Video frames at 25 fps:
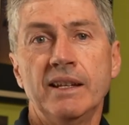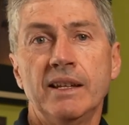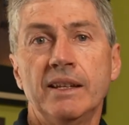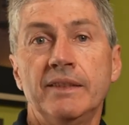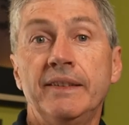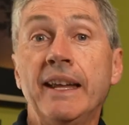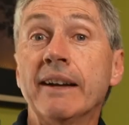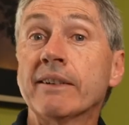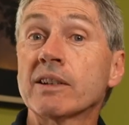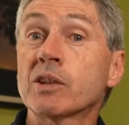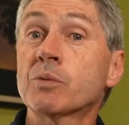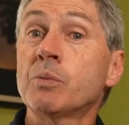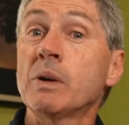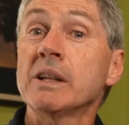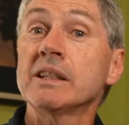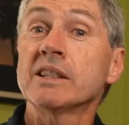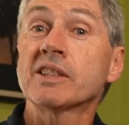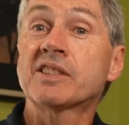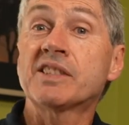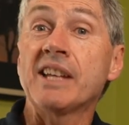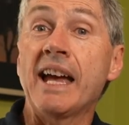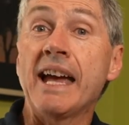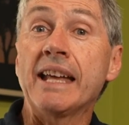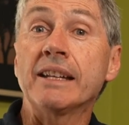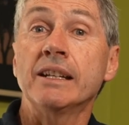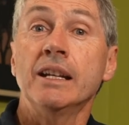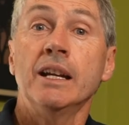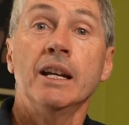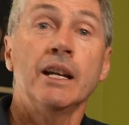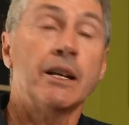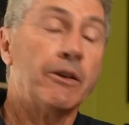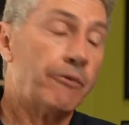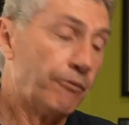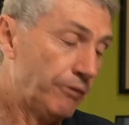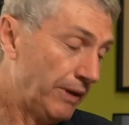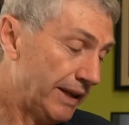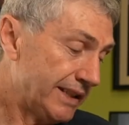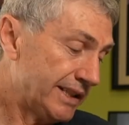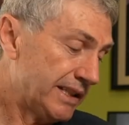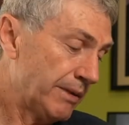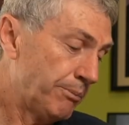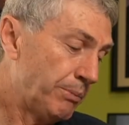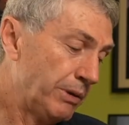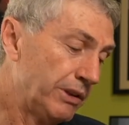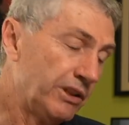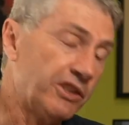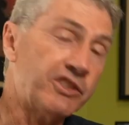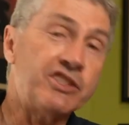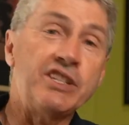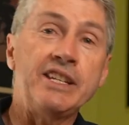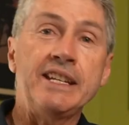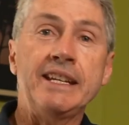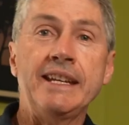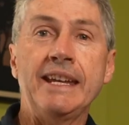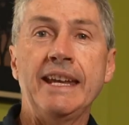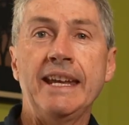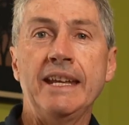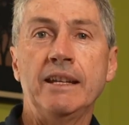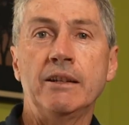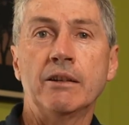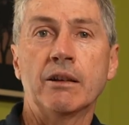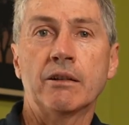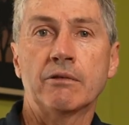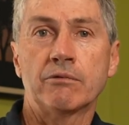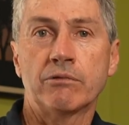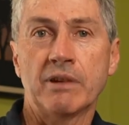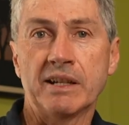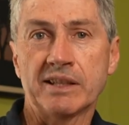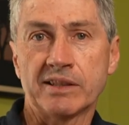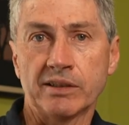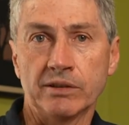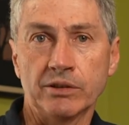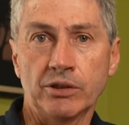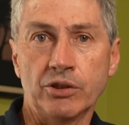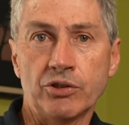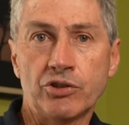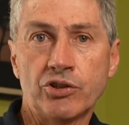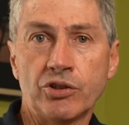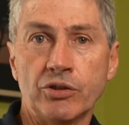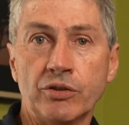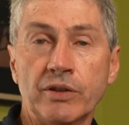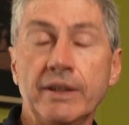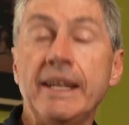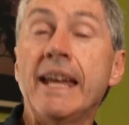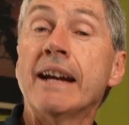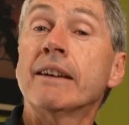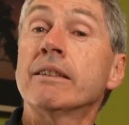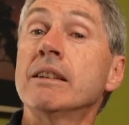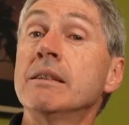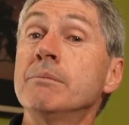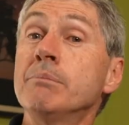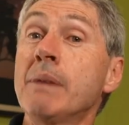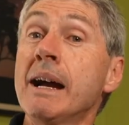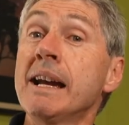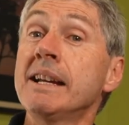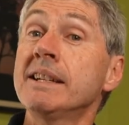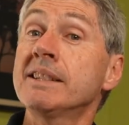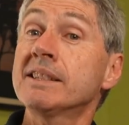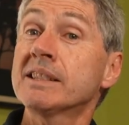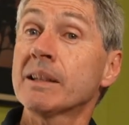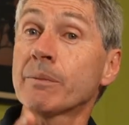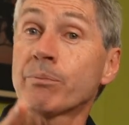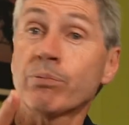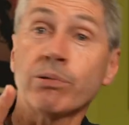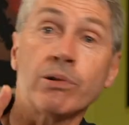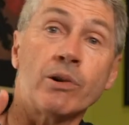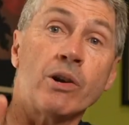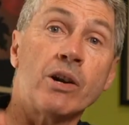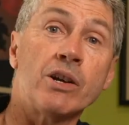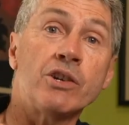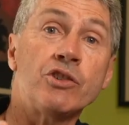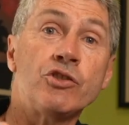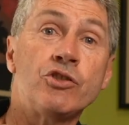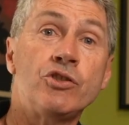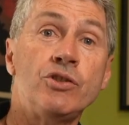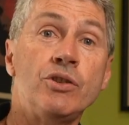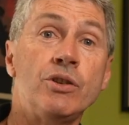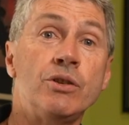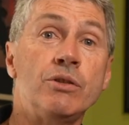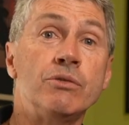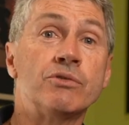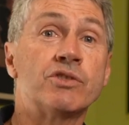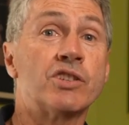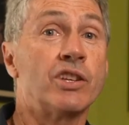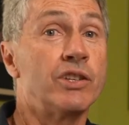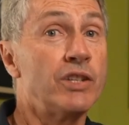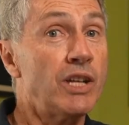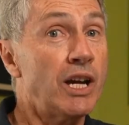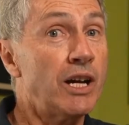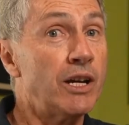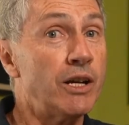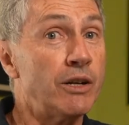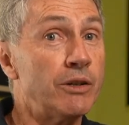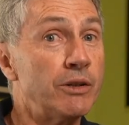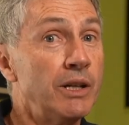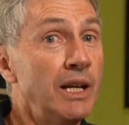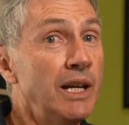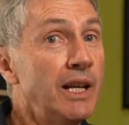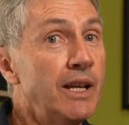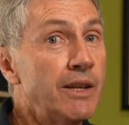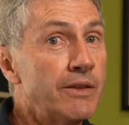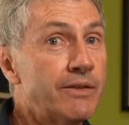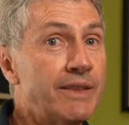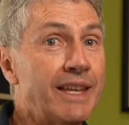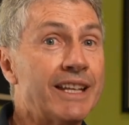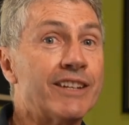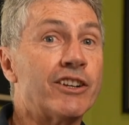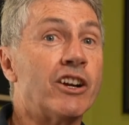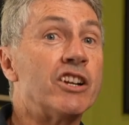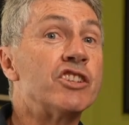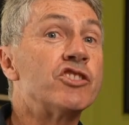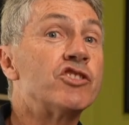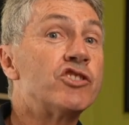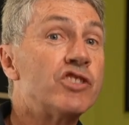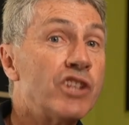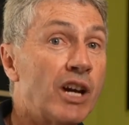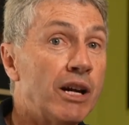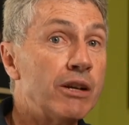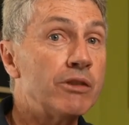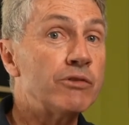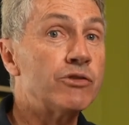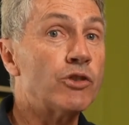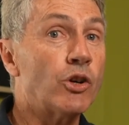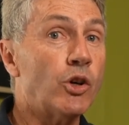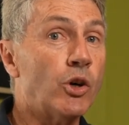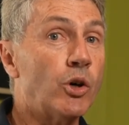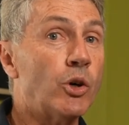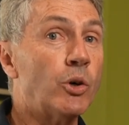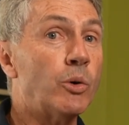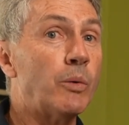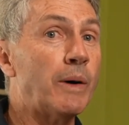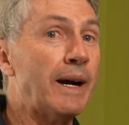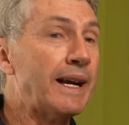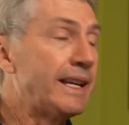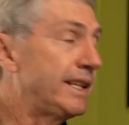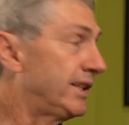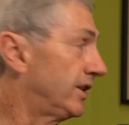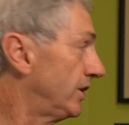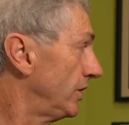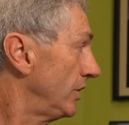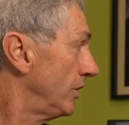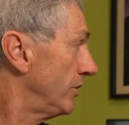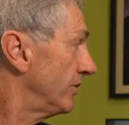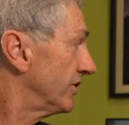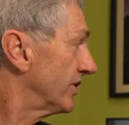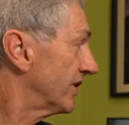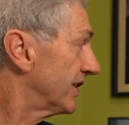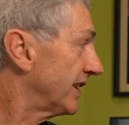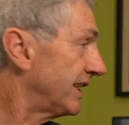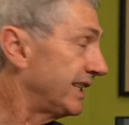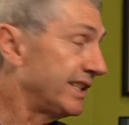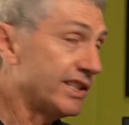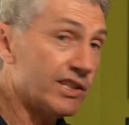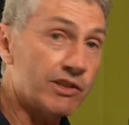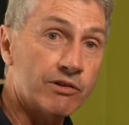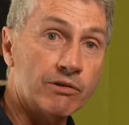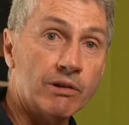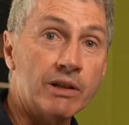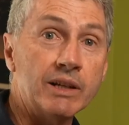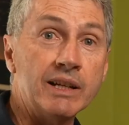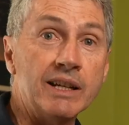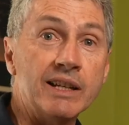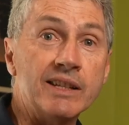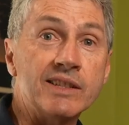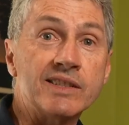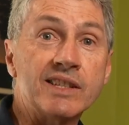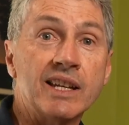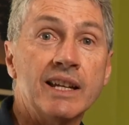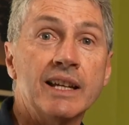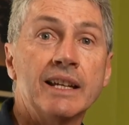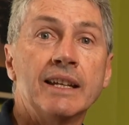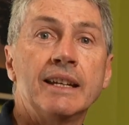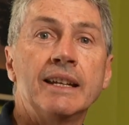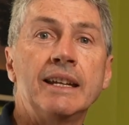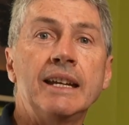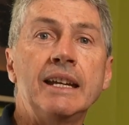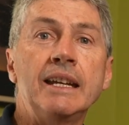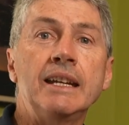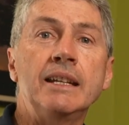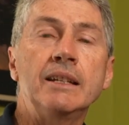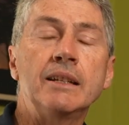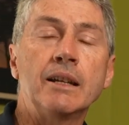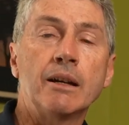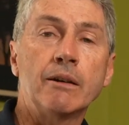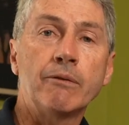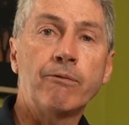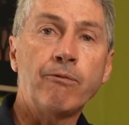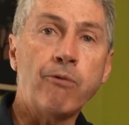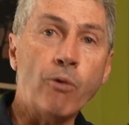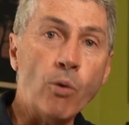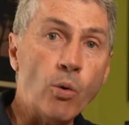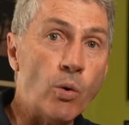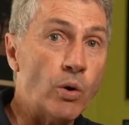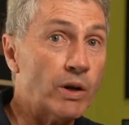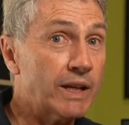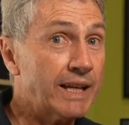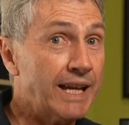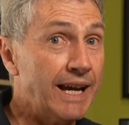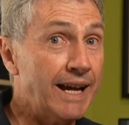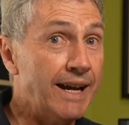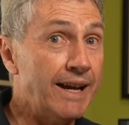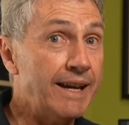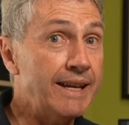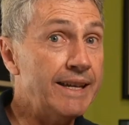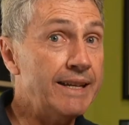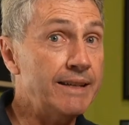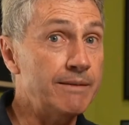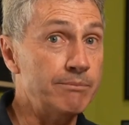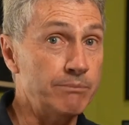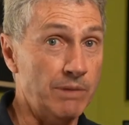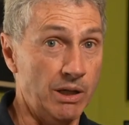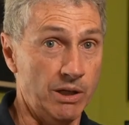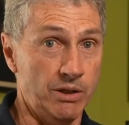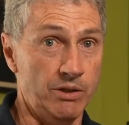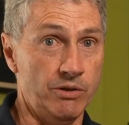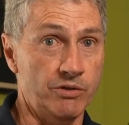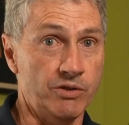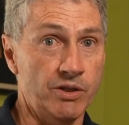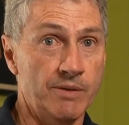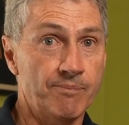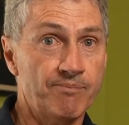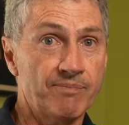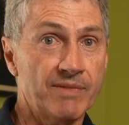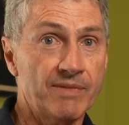Now, as well as that, flexibility in resolution. Now, it may surprise you to know that I don't always use these screens in 4K mode.